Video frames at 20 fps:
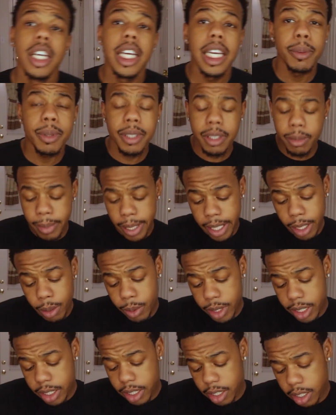it was made
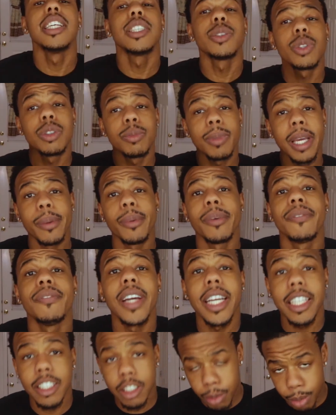with this was made with
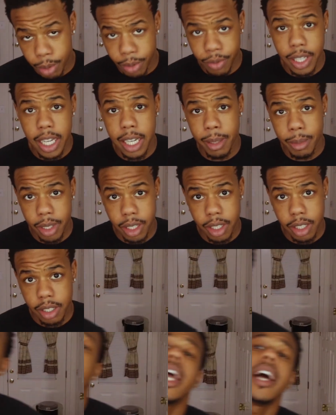vegetable fiber.
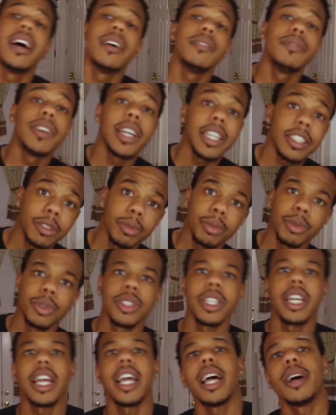Then you have
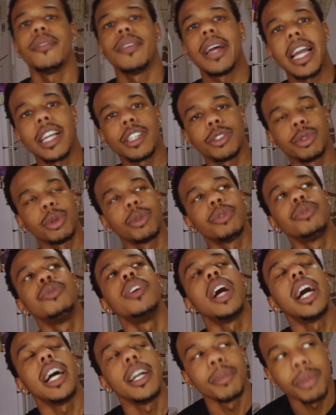vegetables that have actual
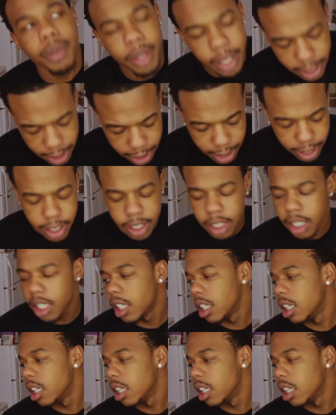fiber in it.